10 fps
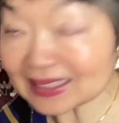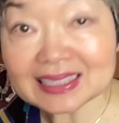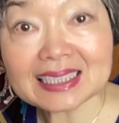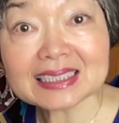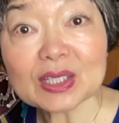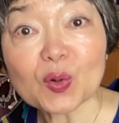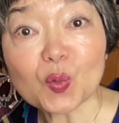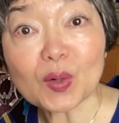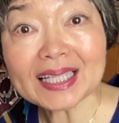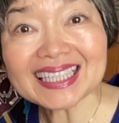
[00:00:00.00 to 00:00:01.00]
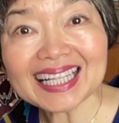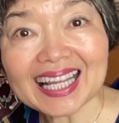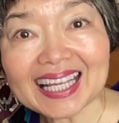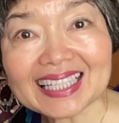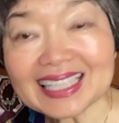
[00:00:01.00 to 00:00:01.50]
this red
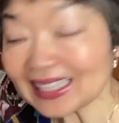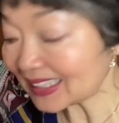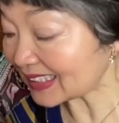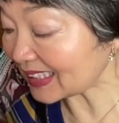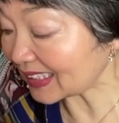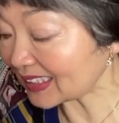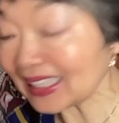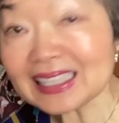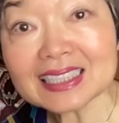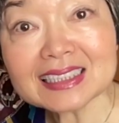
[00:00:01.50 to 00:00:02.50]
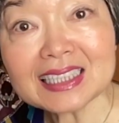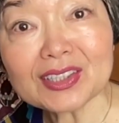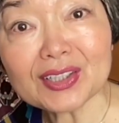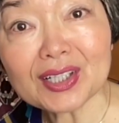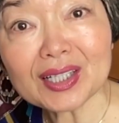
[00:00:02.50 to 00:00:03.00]
line just in the
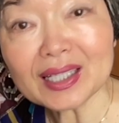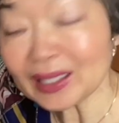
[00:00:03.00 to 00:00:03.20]
center,